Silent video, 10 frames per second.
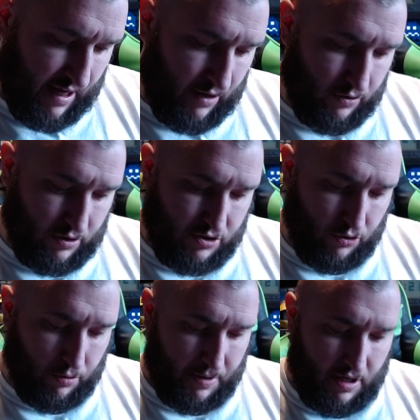hooked
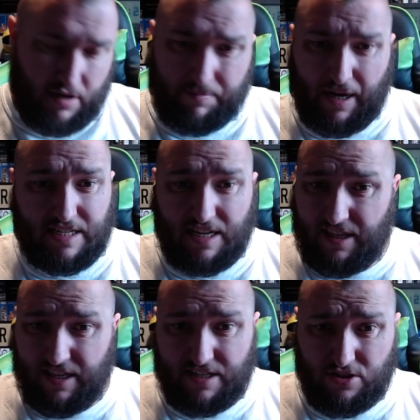up. Basically,
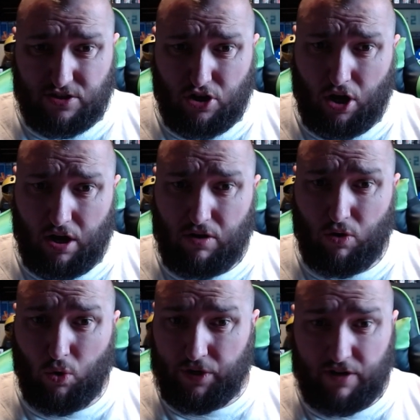this has got
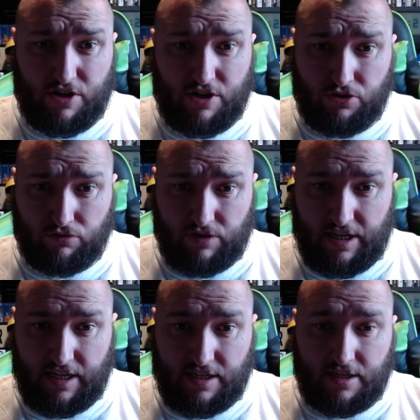all the original
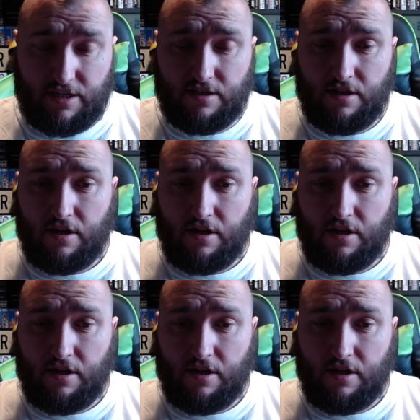releases,